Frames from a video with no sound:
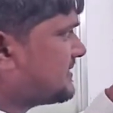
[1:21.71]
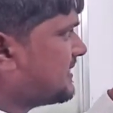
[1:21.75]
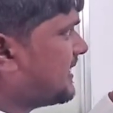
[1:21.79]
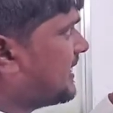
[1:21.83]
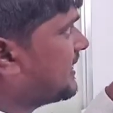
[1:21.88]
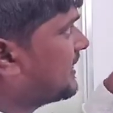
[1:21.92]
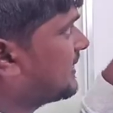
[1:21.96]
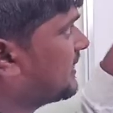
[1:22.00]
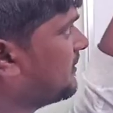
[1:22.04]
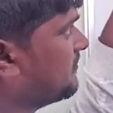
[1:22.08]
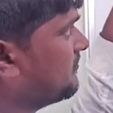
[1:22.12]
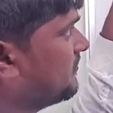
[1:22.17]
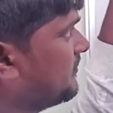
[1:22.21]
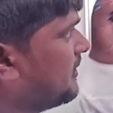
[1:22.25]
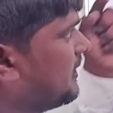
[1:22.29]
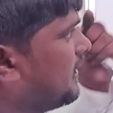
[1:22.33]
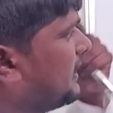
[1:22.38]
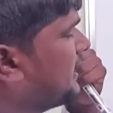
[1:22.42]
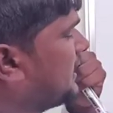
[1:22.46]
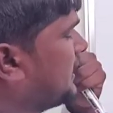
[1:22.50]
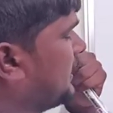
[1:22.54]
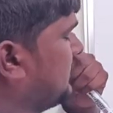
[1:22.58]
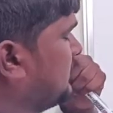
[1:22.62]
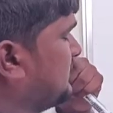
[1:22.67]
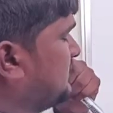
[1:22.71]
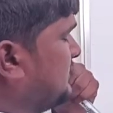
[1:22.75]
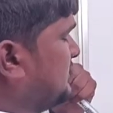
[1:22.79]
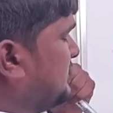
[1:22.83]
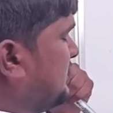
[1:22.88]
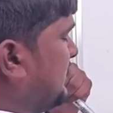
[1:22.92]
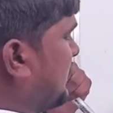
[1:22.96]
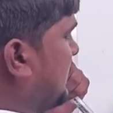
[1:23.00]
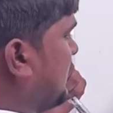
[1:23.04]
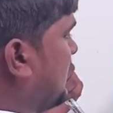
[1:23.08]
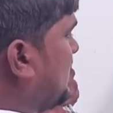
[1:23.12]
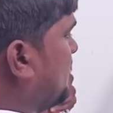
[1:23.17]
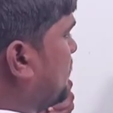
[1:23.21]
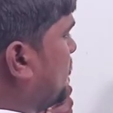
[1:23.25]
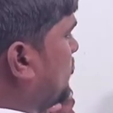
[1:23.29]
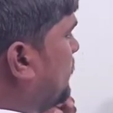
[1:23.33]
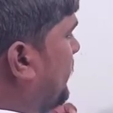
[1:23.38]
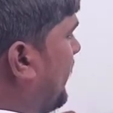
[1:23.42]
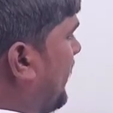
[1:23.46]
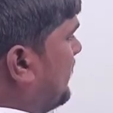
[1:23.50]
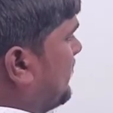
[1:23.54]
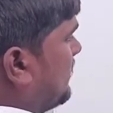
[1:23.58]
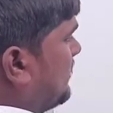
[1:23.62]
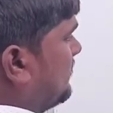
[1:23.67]
diagram in above
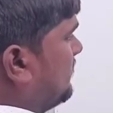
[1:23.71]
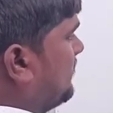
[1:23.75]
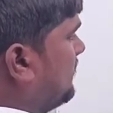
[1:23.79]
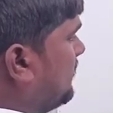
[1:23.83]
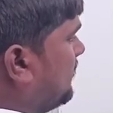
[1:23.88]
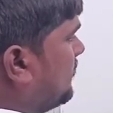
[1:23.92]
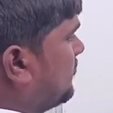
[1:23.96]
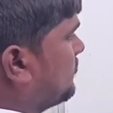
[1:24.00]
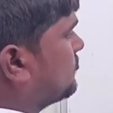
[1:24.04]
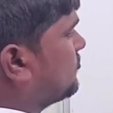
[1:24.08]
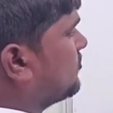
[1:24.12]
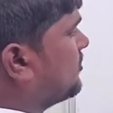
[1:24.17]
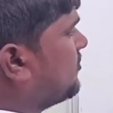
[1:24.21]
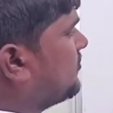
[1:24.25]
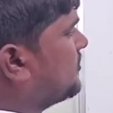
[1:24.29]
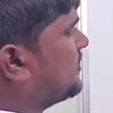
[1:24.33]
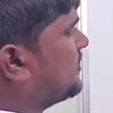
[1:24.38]
manner. So now